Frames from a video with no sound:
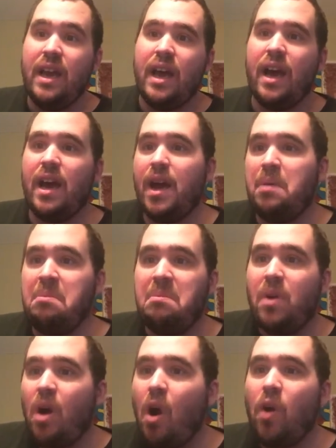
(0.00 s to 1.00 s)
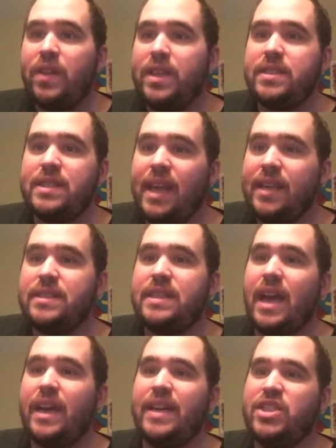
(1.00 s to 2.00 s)
all these things
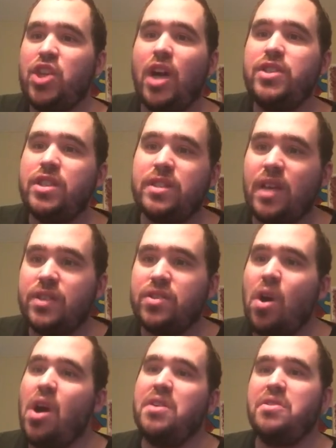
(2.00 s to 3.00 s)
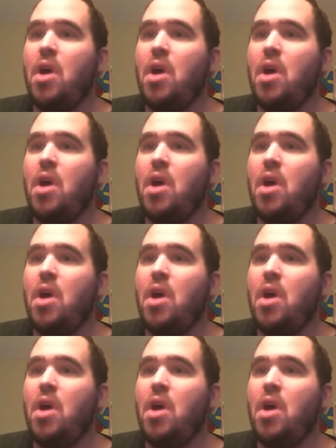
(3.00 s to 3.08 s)
that it judges us on,